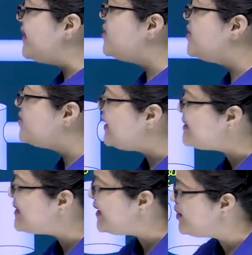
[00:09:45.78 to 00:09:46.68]
sludge is
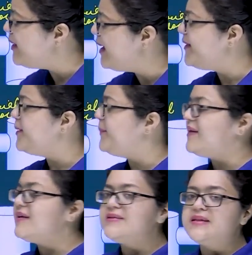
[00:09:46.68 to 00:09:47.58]
recirculated,
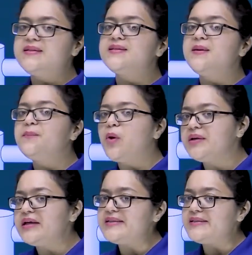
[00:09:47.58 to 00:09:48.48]
because this is
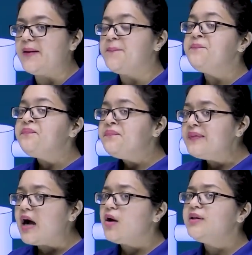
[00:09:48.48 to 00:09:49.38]
important step.
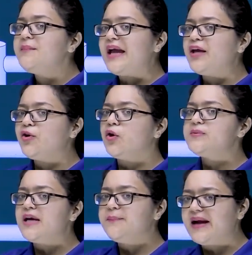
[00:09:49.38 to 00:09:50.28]
Now the microbes
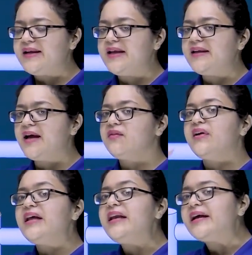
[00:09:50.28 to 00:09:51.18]
and bacteria are
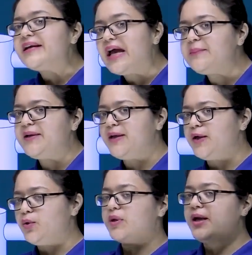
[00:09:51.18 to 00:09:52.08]
well
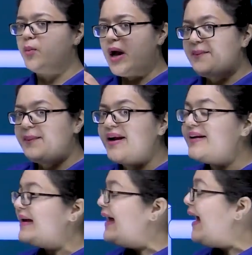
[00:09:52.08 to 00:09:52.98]
acclimated to the environment
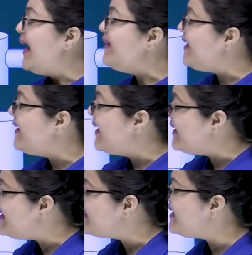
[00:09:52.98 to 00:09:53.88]
and they can
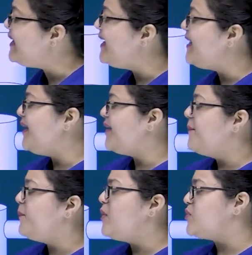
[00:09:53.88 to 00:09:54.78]
easily
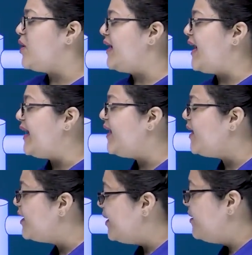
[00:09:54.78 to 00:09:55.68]
decompose organic
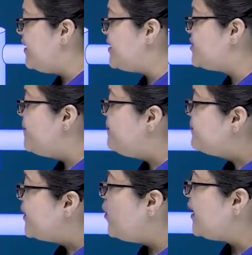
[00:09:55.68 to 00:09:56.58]
waste.
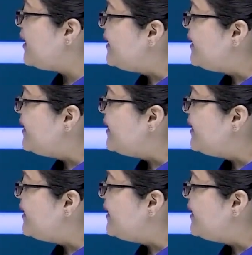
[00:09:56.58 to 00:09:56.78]
Okay,